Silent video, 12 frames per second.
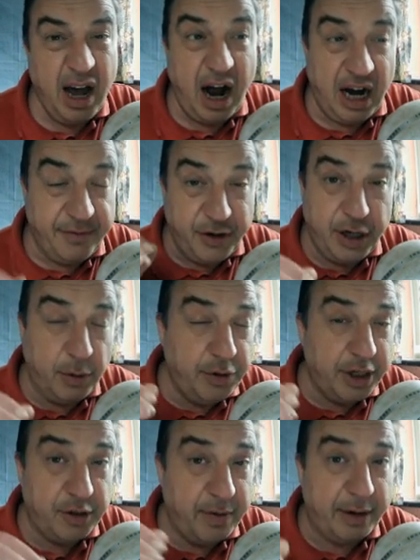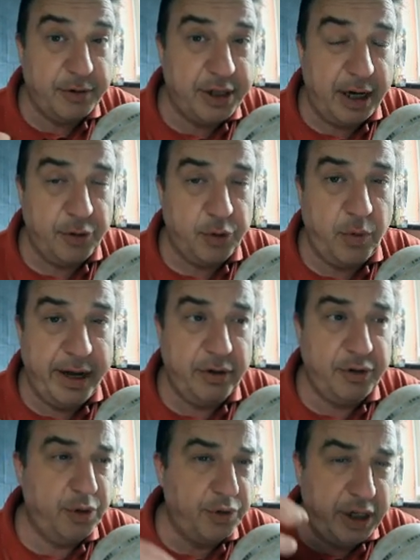And if you notice around South
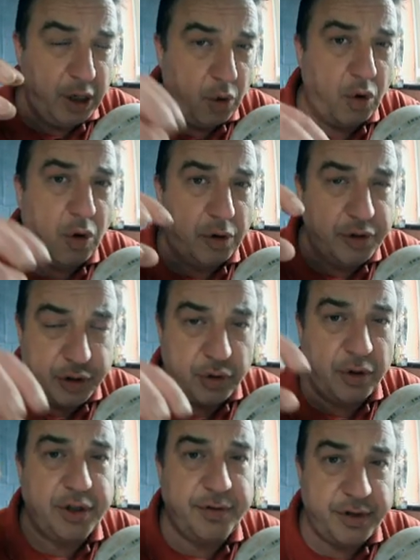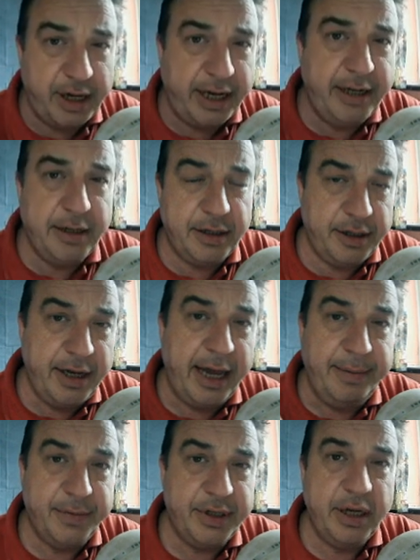Wales, you'll see all sorts of saints'
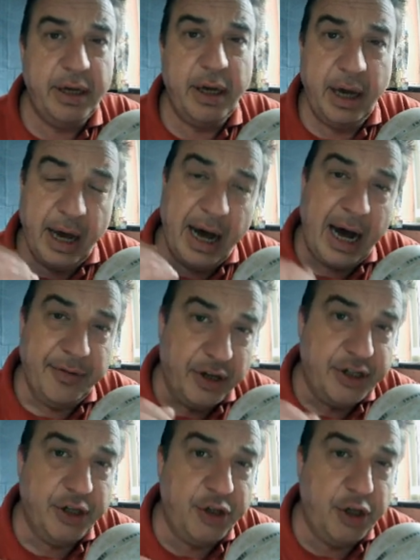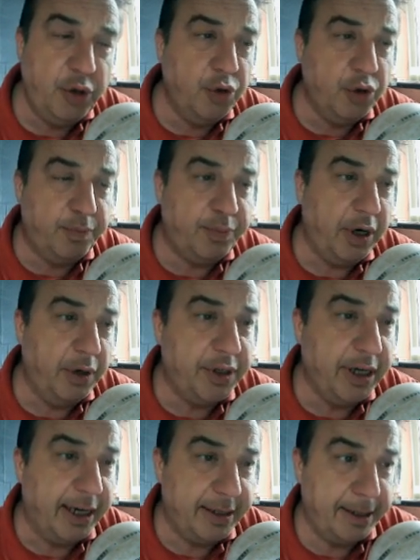names, and this is the usual
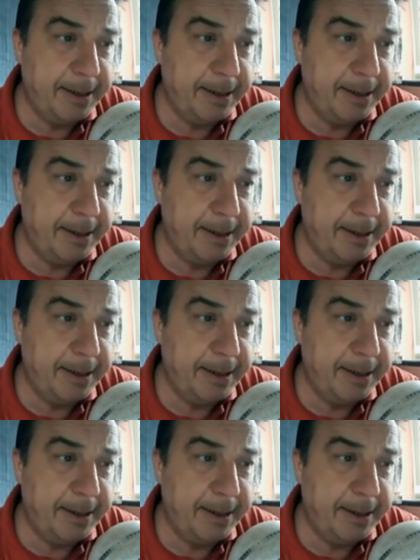process.